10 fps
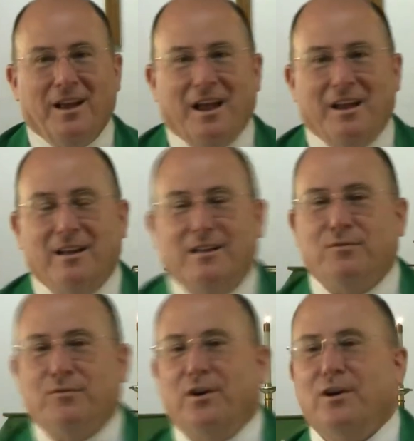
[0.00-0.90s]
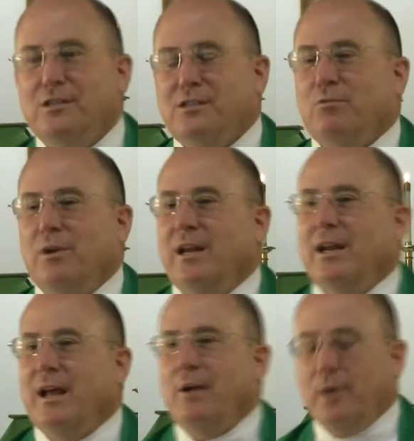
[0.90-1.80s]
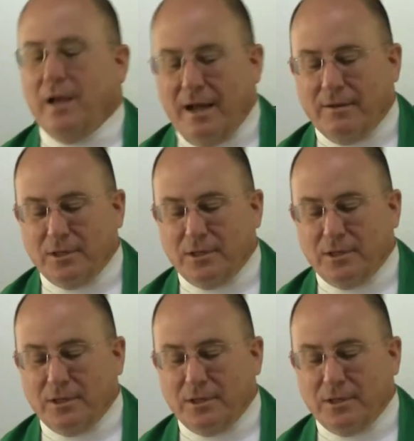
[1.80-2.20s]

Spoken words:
And in this first reading that we have